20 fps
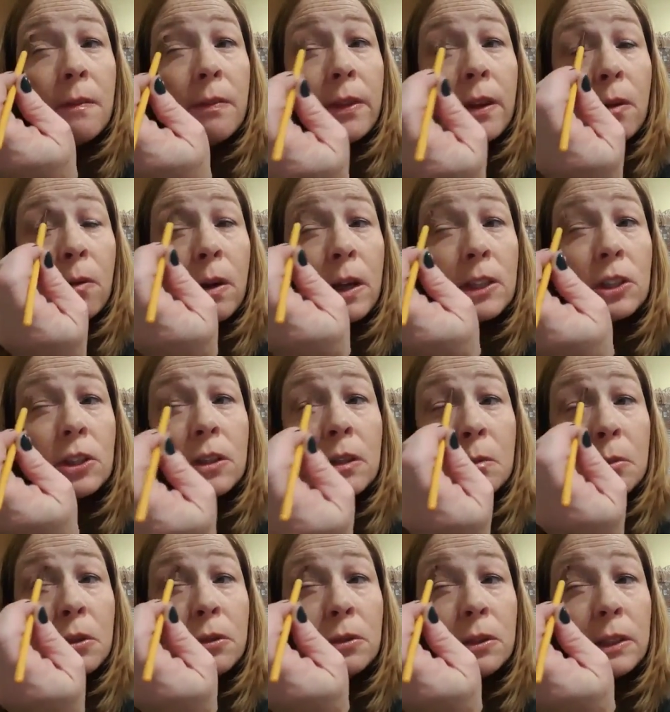They're watching the
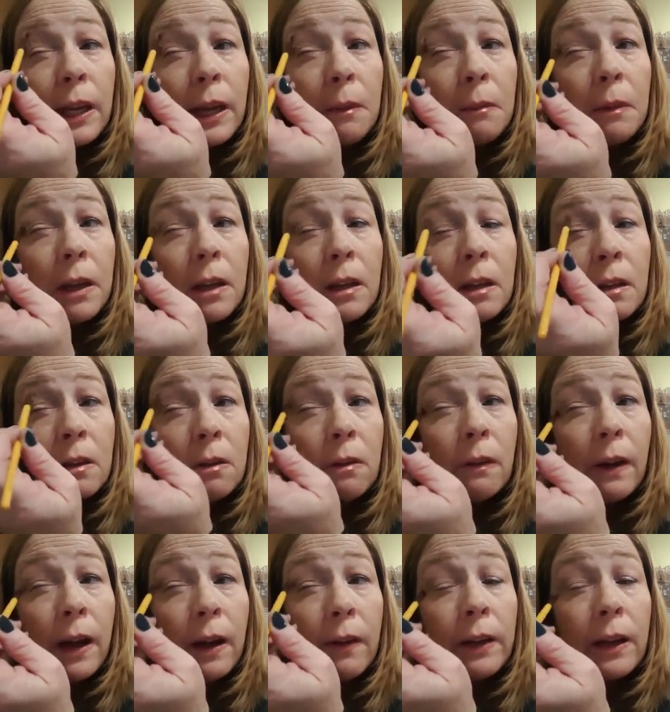Blues game, getting a little
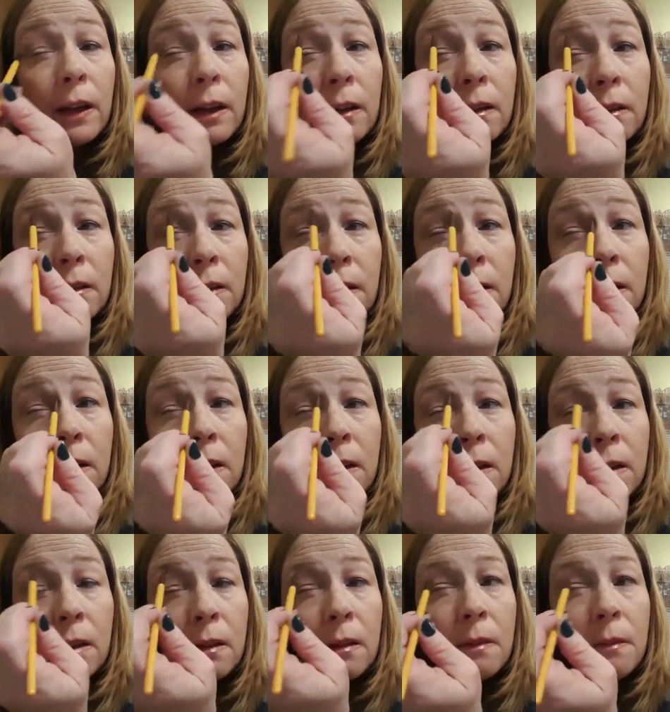rowdy.
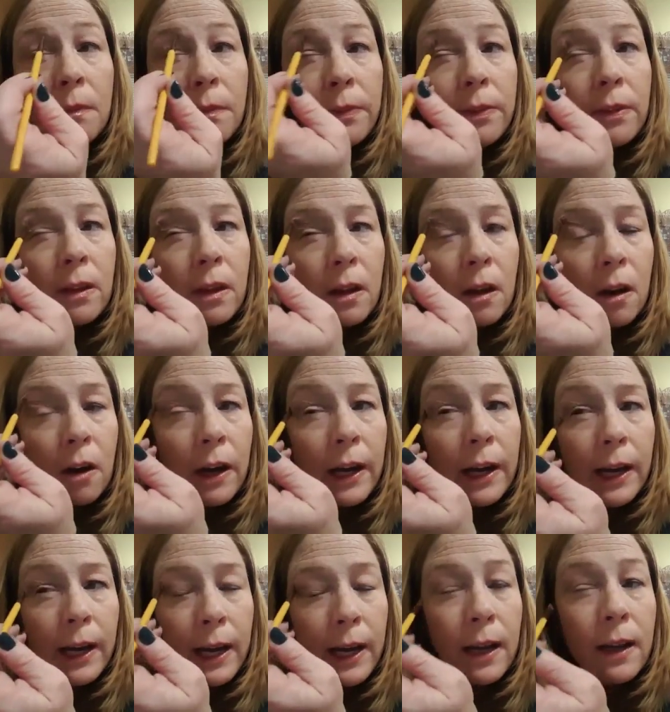All
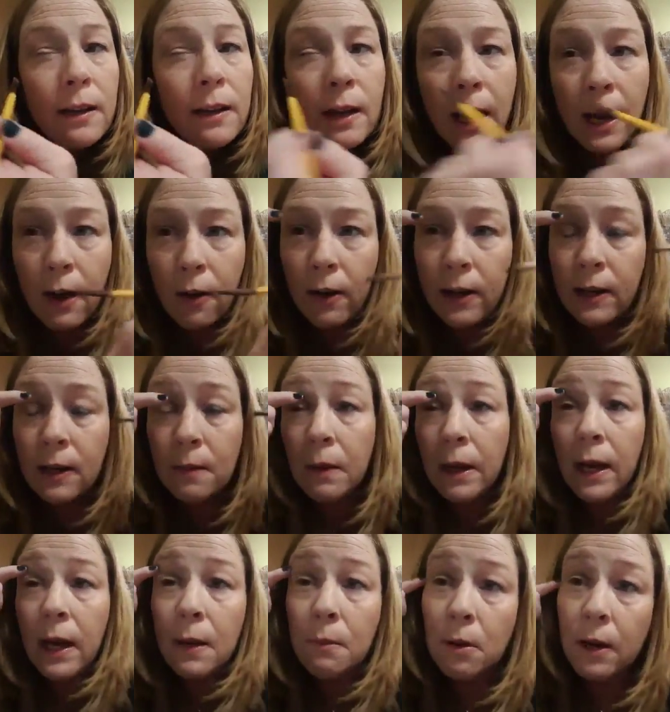right, and I already did
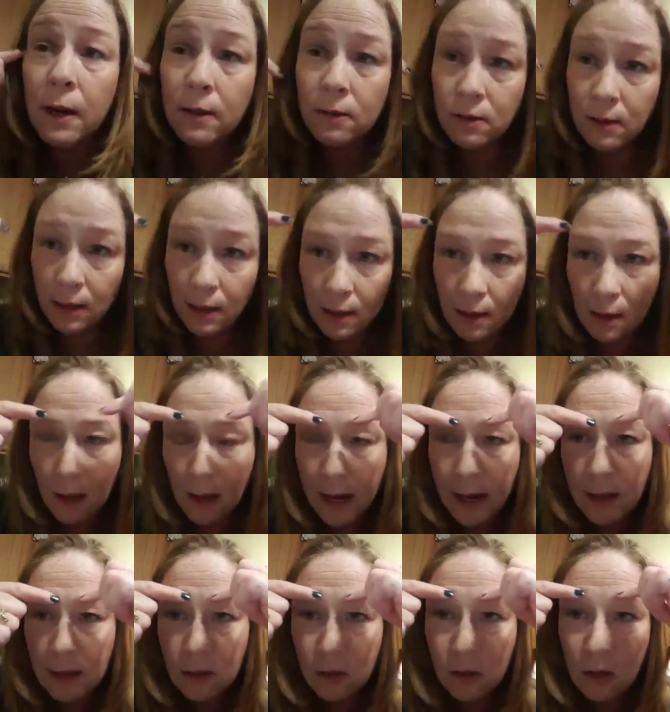my eyebrows in the
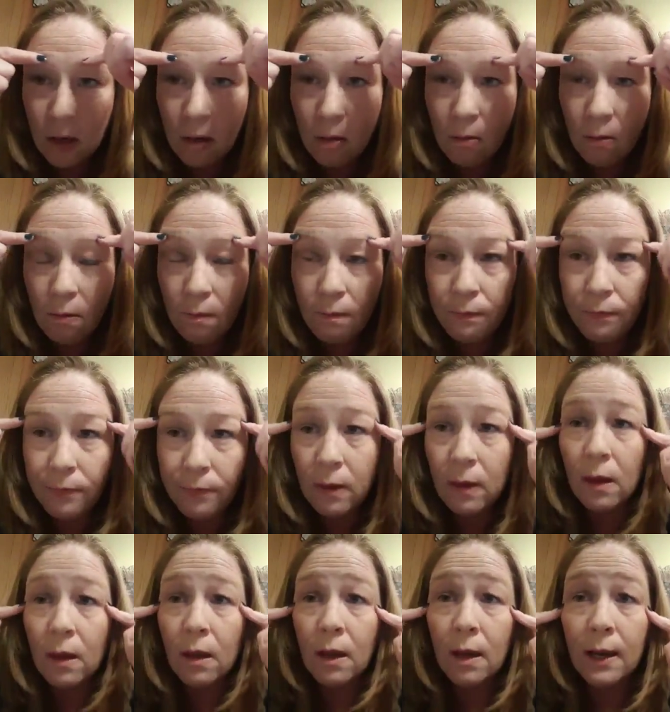last show.
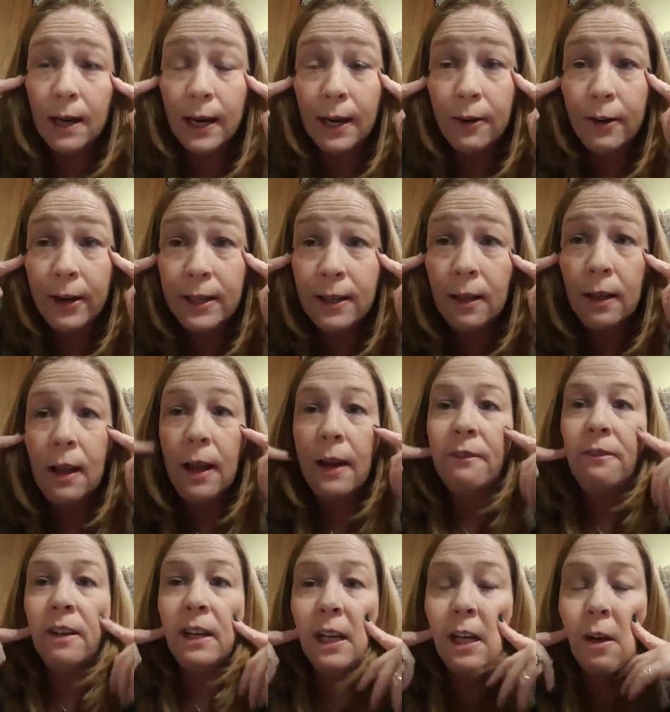I already did a live
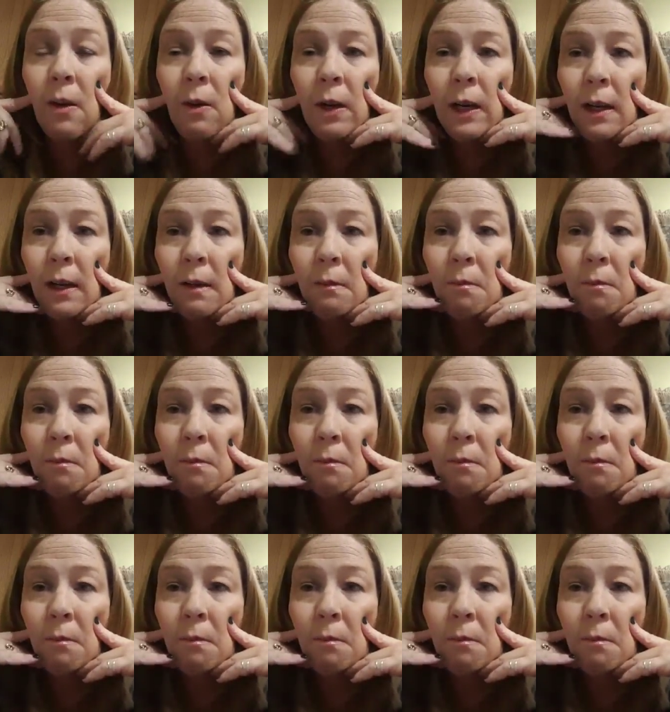video in a